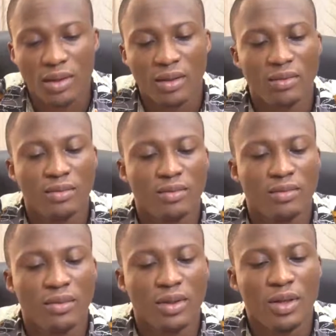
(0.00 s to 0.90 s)
And
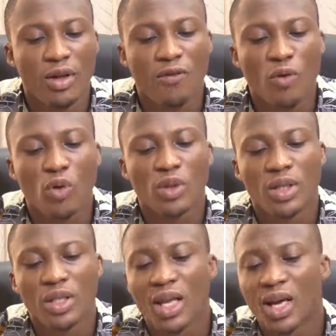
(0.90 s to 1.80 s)
of course,
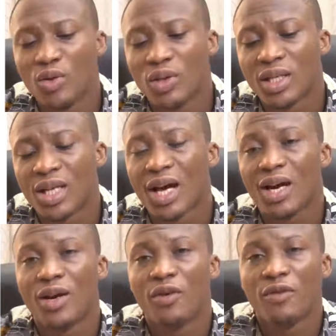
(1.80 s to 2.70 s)
internal users
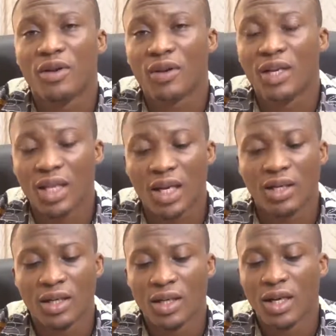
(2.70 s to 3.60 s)
are often
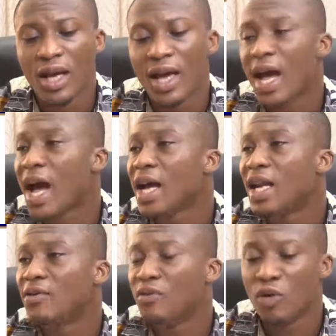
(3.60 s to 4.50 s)
granted a higher
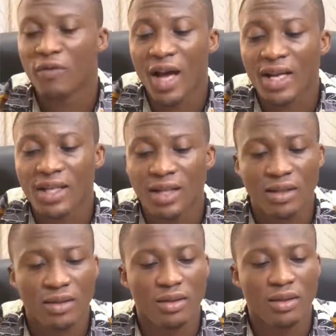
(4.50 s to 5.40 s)
level of access,